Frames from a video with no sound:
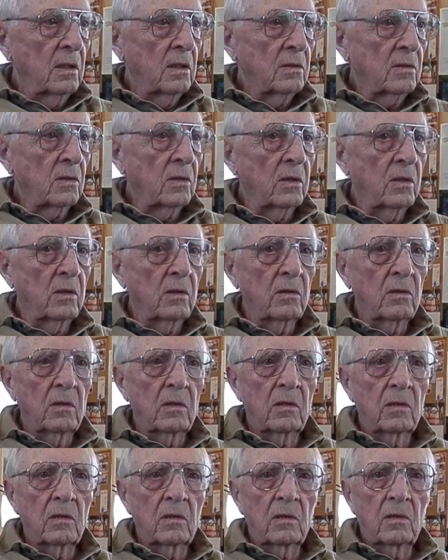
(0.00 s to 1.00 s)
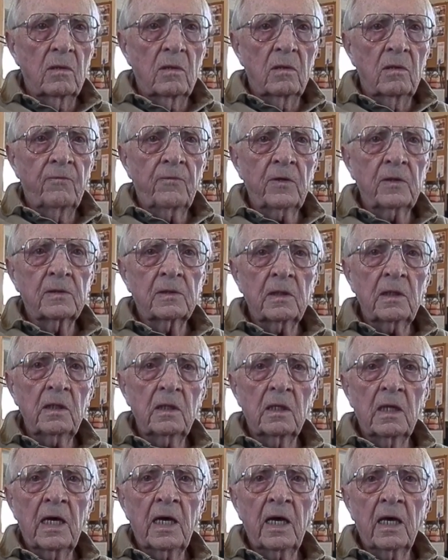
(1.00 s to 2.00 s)
so if you see
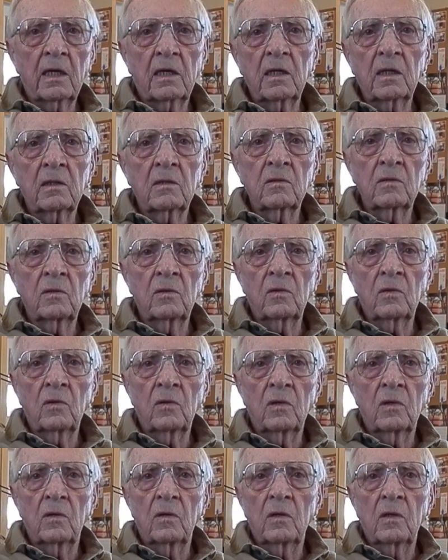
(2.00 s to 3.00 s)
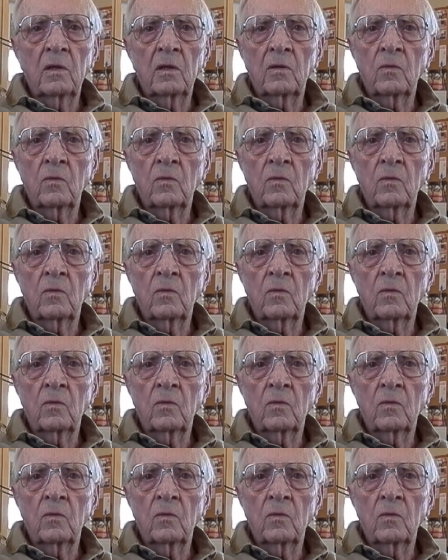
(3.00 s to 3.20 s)
that, it's no uh,